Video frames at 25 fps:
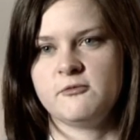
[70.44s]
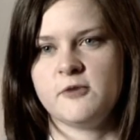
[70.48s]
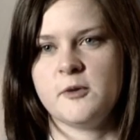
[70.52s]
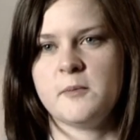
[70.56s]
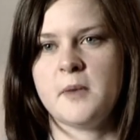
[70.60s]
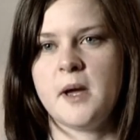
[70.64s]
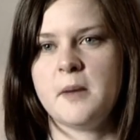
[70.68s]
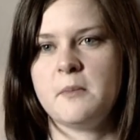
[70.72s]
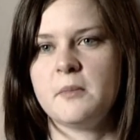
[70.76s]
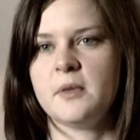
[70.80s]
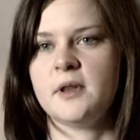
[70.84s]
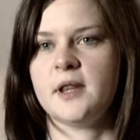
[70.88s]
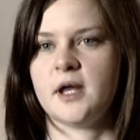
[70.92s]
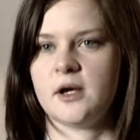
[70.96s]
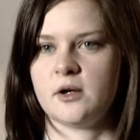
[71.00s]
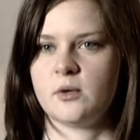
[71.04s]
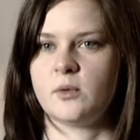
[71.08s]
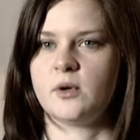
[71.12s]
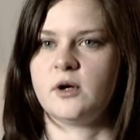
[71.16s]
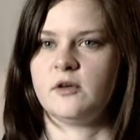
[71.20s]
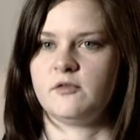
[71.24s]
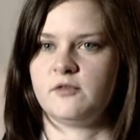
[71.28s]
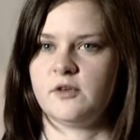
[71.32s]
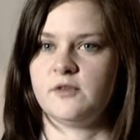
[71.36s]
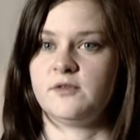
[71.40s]
remember that
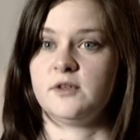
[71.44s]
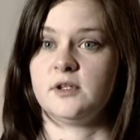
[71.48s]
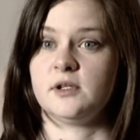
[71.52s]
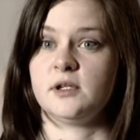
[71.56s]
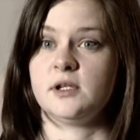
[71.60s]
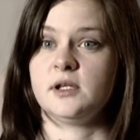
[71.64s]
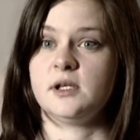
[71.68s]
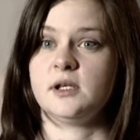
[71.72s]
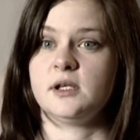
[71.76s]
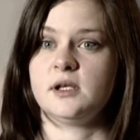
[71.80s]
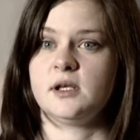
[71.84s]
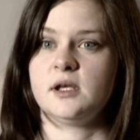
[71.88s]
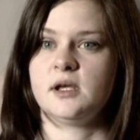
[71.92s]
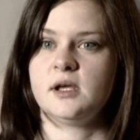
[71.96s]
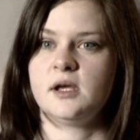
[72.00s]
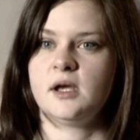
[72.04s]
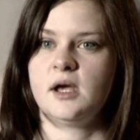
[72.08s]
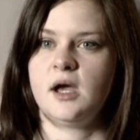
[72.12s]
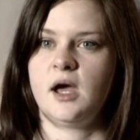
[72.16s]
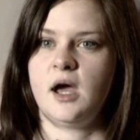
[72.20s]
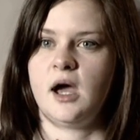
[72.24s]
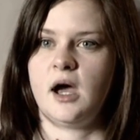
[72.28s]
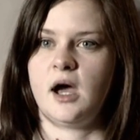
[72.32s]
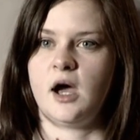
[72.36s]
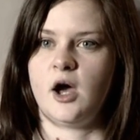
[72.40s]
quite vividly
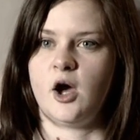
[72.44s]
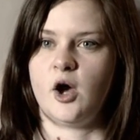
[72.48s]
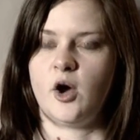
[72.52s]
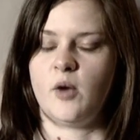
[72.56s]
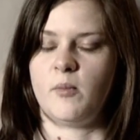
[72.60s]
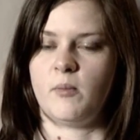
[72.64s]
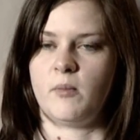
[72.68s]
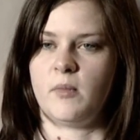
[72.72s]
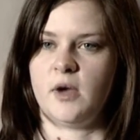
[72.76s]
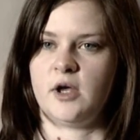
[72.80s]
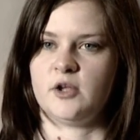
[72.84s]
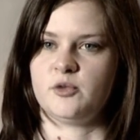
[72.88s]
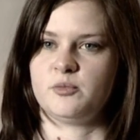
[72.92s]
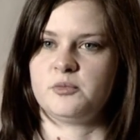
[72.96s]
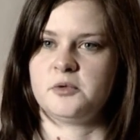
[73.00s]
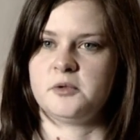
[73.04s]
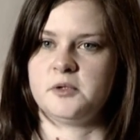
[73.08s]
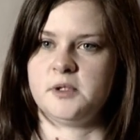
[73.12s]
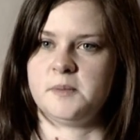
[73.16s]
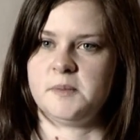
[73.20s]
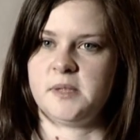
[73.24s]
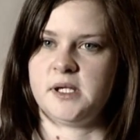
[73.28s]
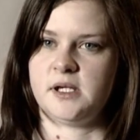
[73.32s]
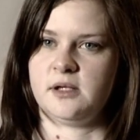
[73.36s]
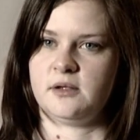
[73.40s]
as
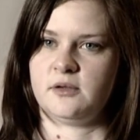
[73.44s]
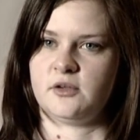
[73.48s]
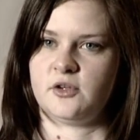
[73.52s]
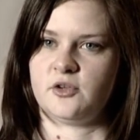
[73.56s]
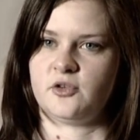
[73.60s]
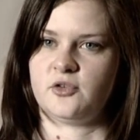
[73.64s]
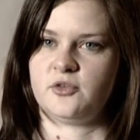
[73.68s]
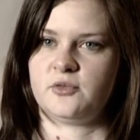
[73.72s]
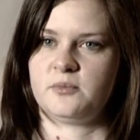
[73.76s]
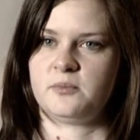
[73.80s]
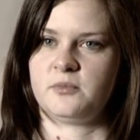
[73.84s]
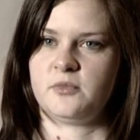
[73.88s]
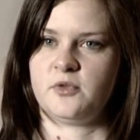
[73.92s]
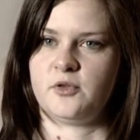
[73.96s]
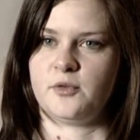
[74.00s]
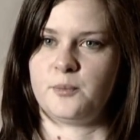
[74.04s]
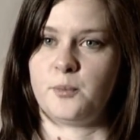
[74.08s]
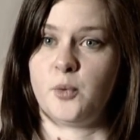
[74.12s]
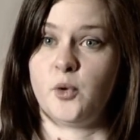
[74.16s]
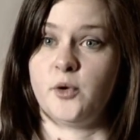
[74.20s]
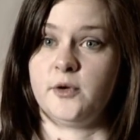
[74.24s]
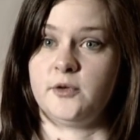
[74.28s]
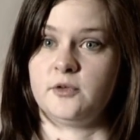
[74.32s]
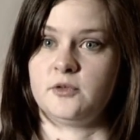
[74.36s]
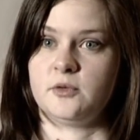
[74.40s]
probably being the
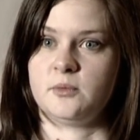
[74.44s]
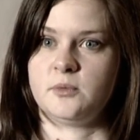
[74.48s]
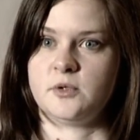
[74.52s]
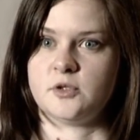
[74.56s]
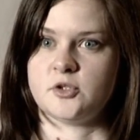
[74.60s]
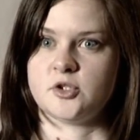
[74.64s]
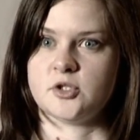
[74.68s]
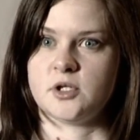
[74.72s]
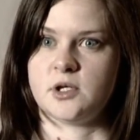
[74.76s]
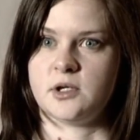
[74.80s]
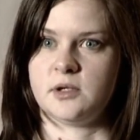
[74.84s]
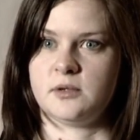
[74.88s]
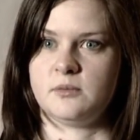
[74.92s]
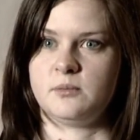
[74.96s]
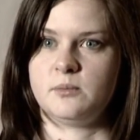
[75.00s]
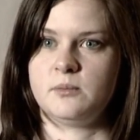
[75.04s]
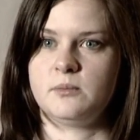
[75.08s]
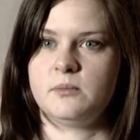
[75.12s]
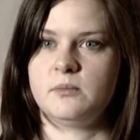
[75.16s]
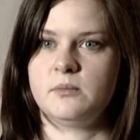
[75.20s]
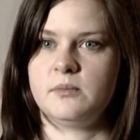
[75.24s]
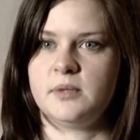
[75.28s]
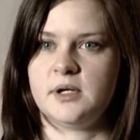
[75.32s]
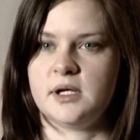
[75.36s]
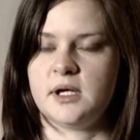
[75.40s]
point at which I
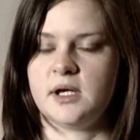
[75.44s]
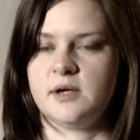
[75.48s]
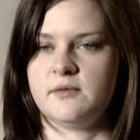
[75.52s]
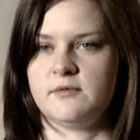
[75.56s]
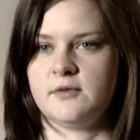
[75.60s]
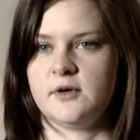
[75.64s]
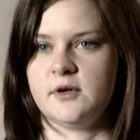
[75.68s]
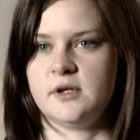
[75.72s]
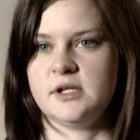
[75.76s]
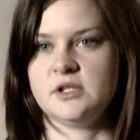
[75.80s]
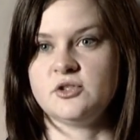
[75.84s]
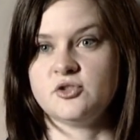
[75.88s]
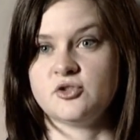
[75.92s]
became very